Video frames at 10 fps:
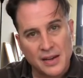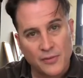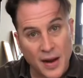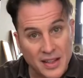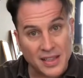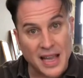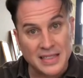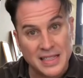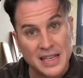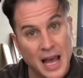frankly, I
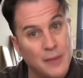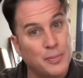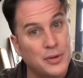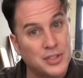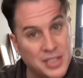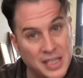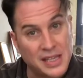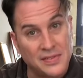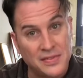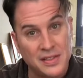did not
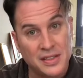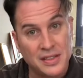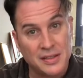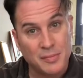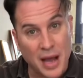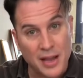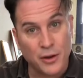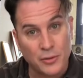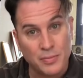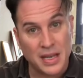perceive my
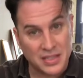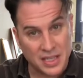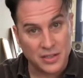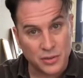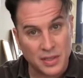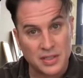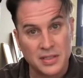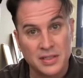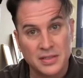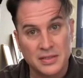own best interest.